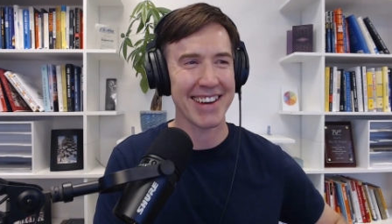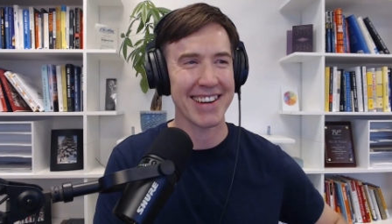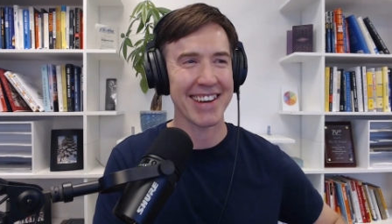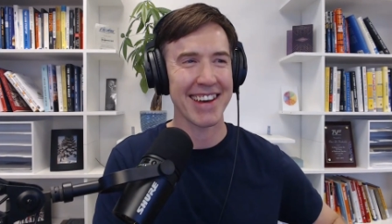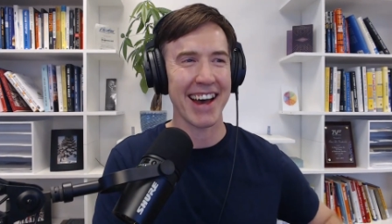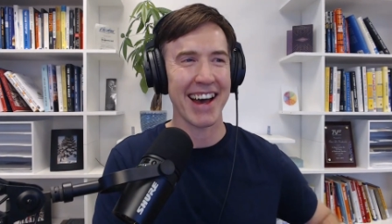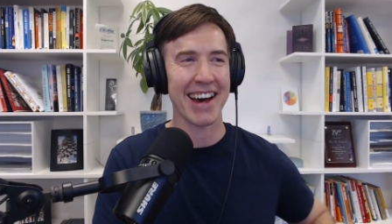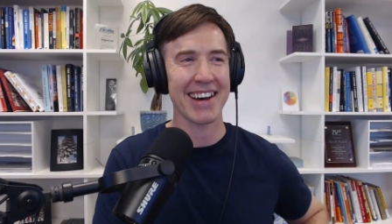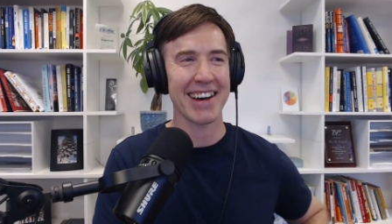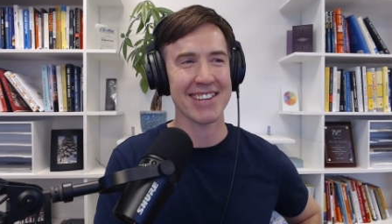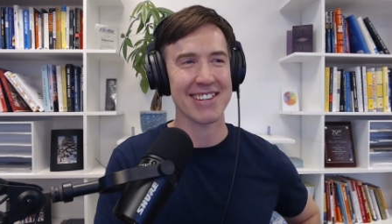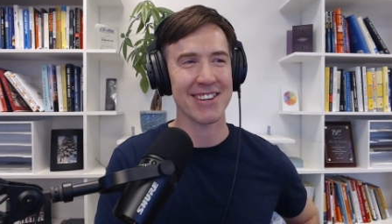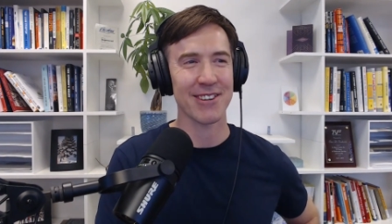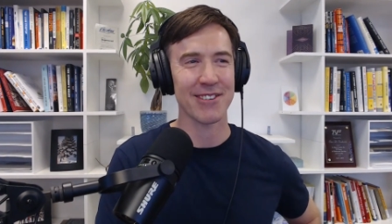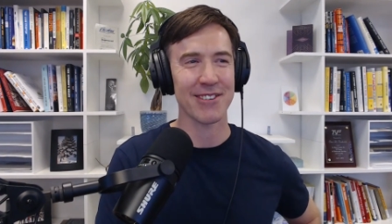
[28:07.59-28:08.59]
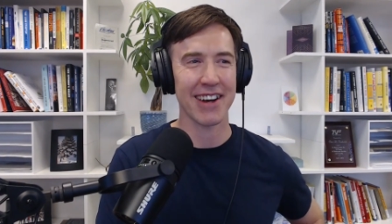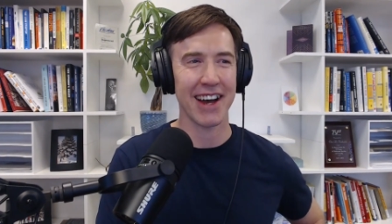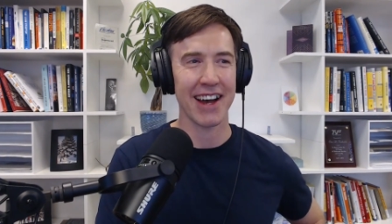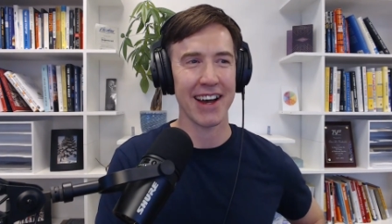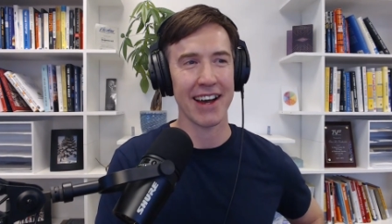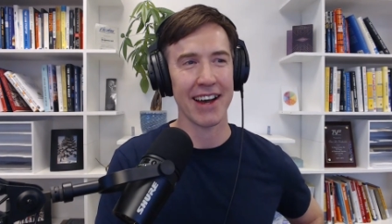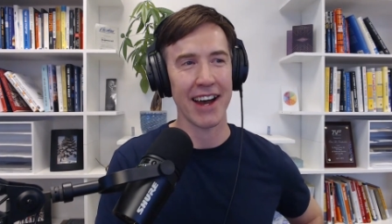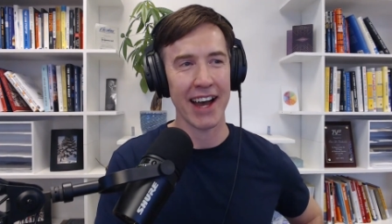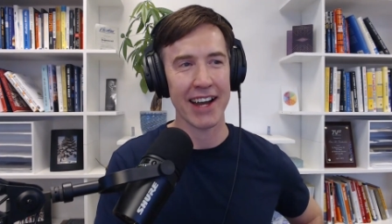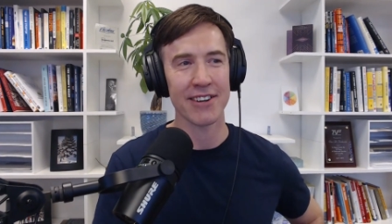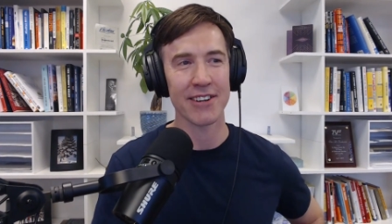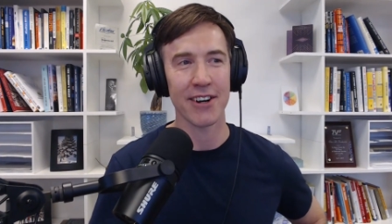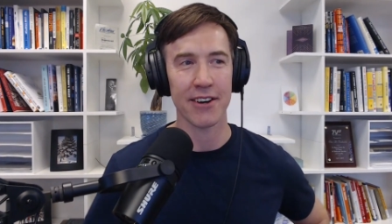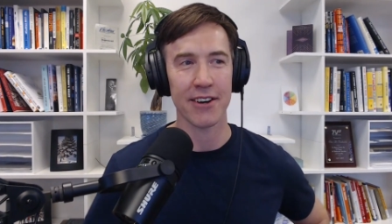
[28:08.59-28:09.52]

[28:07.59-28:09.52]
Yeah. So I don't know.